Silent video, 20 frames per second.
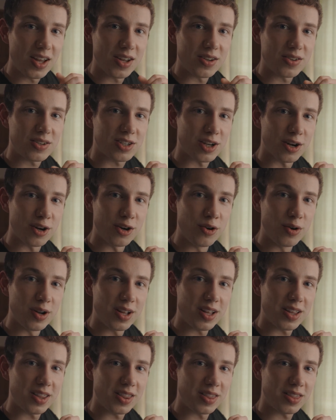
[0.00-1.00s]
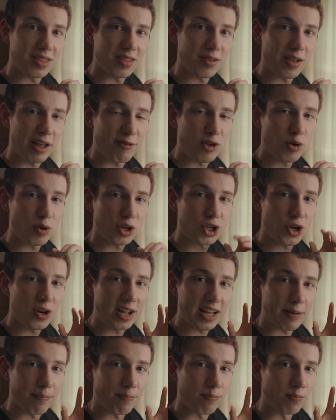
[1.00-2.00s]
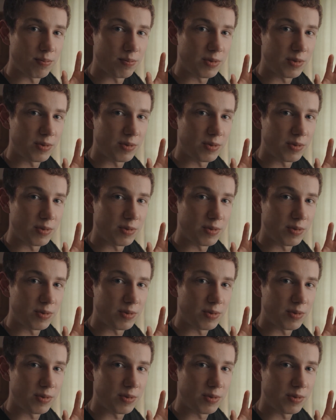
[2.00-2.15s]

So if you were shooting a